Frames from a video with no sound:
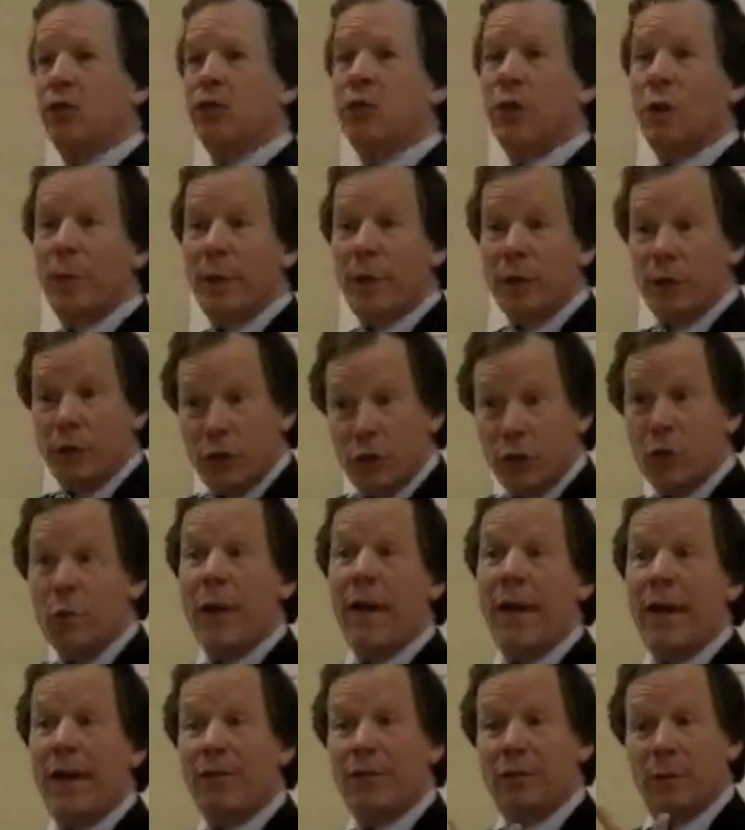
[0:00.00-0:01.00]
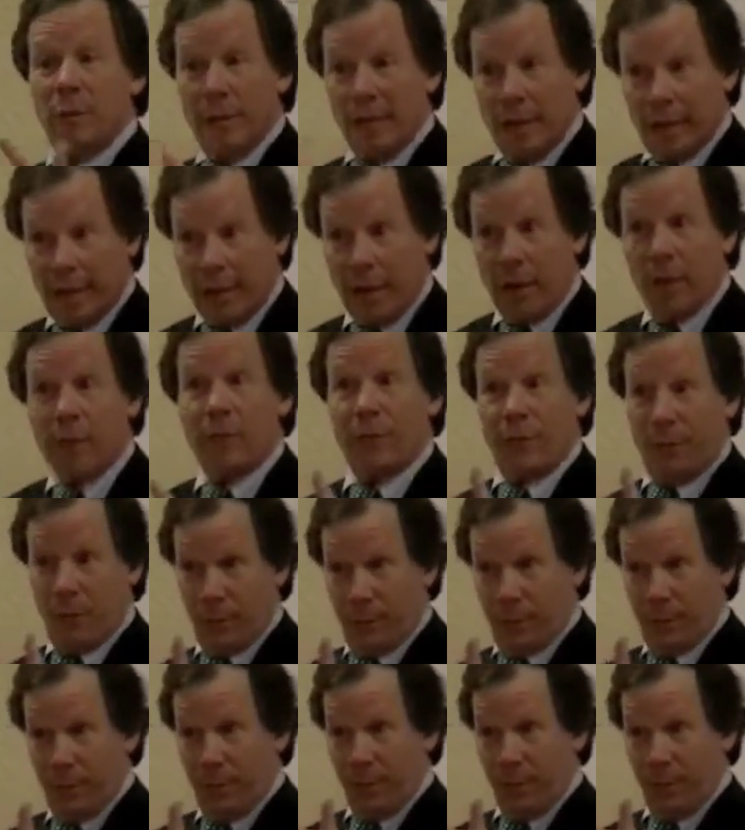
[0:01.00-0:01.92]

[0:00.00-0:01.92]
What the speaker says: So we do have to be careful,